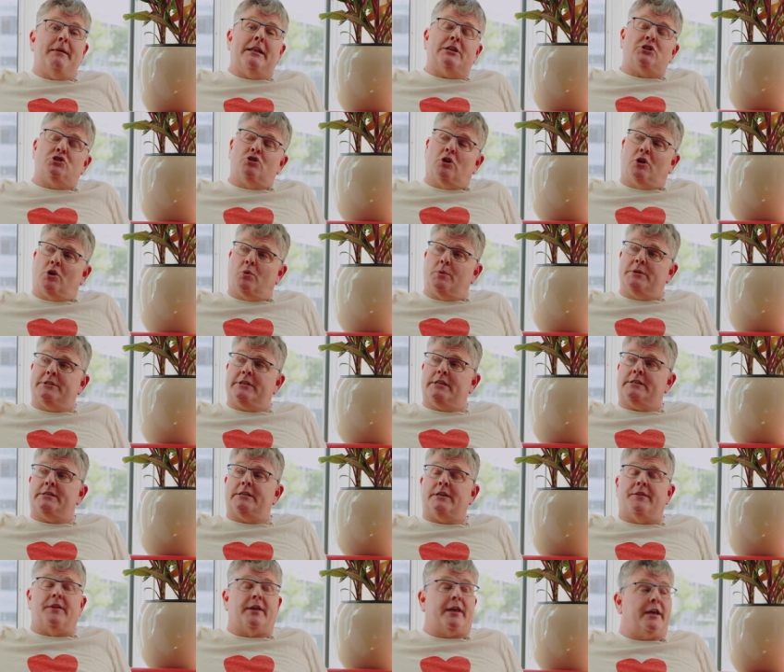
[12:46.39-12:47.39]
And it's yes. not always
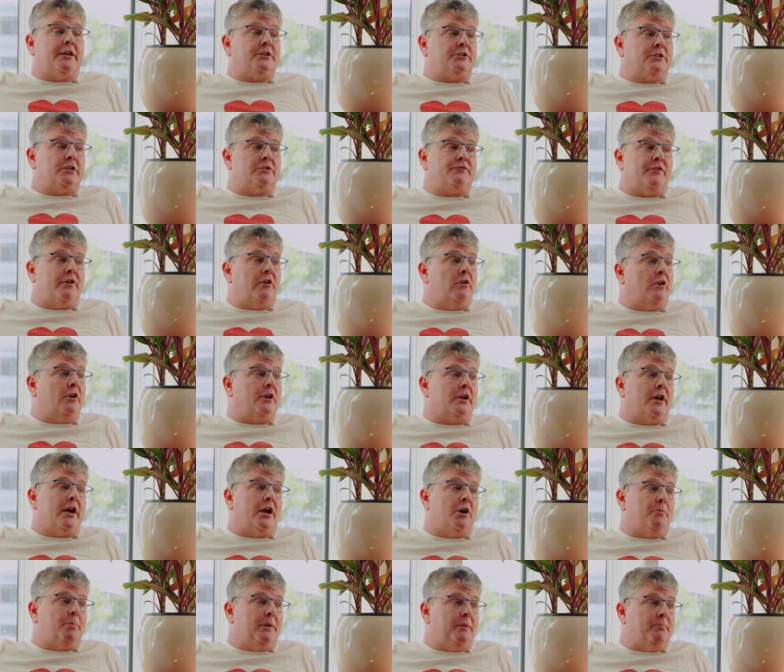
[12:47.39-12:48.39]
easy in the kitchen. It's very hard to
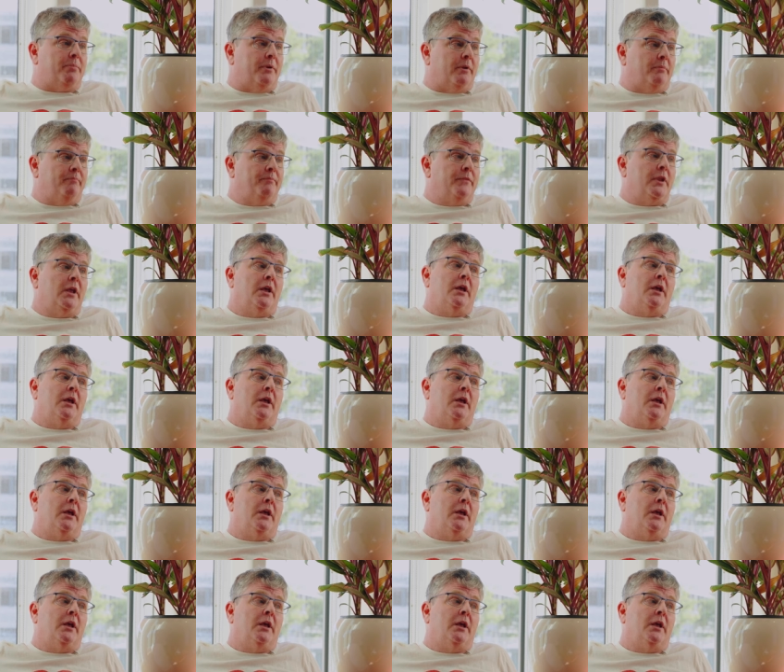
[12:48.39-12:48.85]
hire people.